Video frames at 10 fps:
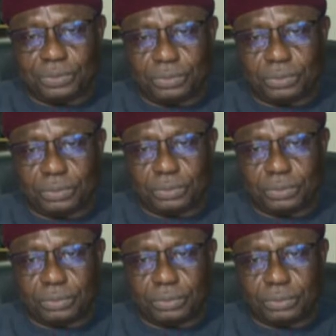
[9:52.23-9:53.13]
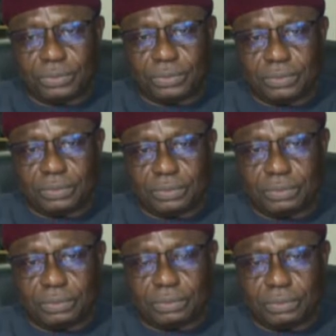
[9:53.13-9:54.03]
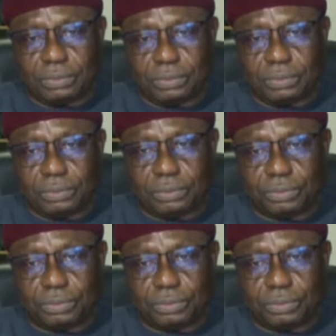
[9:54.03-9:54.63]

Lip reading: (not speaking)